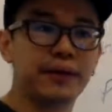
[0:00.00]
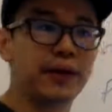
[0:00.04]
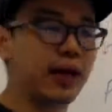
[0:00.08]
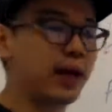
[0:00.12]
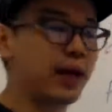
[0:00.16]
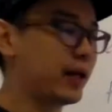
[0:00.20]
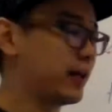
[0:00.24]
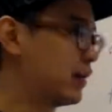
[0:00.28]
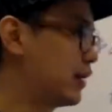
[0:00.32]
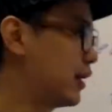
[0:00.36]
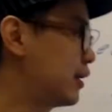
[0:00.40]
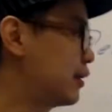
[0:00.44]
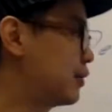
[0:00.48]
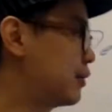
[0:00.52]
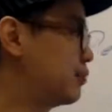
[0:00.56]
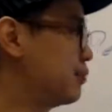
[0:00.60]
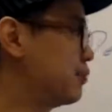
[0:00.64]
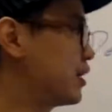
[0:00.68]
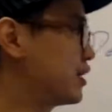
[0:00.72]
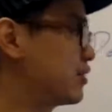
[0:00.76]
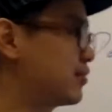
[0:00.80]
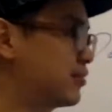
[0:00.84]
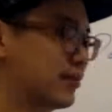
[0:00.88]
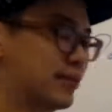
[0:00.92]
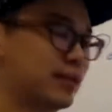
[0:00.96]
And that
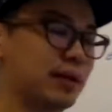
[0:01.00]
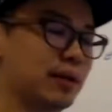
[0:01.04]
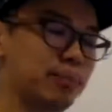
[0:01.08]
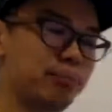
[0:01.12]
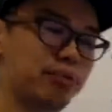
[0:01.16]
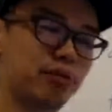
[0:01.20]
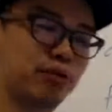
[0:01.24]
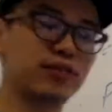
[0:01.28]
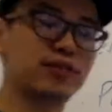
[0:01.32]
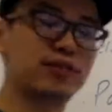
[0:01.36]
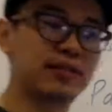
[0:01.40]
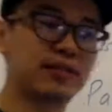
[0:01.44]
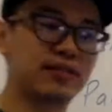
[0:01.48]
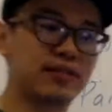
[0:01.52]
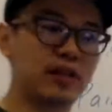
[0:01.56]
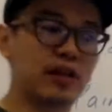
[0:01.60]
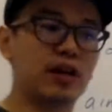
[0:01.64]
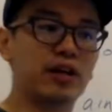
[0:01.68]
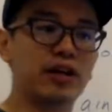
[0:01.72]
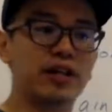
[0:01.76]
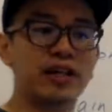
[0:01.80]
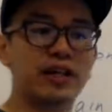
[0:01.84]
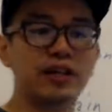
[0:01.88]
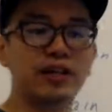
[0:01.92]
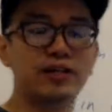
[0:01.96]
makes the process a
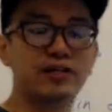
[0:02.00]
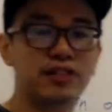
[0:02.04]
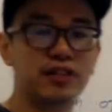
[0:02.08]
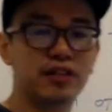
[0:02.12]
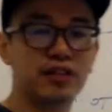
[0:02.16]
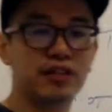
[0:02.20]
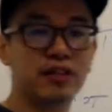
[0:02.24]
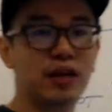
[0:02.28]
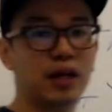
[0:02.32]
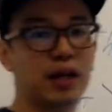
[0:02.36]
lot easier